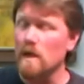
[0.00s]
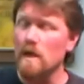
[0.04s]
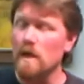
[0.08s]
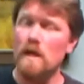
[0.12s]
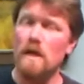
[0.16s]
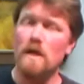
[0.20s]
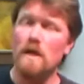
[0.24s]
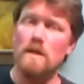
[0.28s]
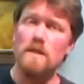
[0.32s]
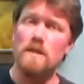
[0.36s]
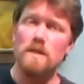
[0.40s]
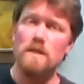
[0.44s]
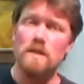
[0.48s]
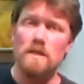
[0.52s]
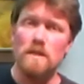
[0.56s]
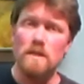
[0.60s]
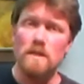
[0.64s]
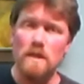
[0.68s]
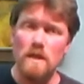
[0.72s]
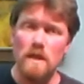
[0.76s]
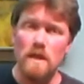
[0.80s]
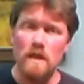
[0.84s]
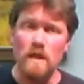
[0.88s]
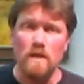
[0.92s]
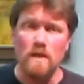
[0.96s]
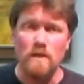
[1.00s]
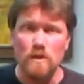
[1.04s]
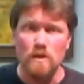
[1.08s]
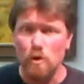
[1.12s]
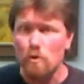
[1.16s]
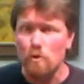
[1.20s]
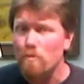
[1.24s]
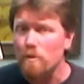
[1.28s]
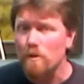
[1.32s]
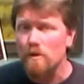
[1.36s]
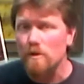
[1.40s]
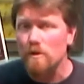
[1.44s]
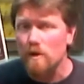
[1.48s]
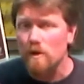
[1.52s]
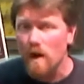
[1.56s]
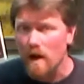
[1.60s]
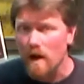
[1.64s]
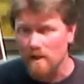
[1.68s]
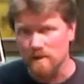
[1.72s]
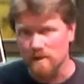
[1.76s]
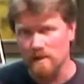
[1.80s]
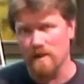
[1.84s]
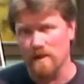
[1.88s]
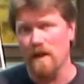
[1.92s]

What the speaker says: is the Super Deluxe